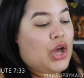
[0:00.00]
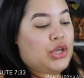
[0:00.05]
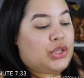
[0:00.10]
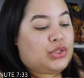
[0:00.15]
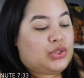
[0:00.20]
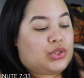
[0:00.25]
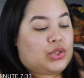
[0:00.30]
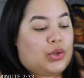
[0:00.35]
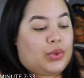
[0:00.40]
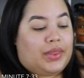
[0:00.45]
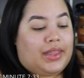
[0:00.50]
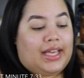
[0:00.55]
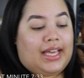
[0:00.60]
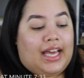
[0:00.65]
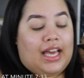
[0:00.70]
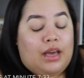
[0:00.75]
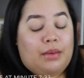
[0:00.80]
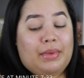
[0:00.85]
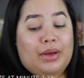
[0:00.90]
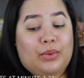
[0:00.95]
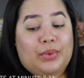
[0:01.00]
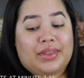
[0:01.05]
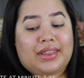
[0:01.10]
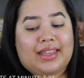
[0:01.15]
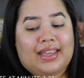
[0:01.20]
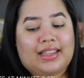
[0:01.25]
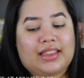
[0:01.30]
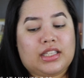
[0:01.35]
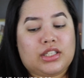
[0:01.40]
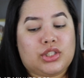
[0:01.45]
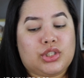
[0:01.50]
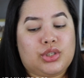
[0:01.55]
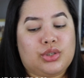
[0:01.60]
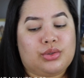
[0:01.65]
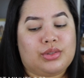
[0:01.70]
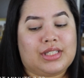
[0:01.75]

So they came out with like this new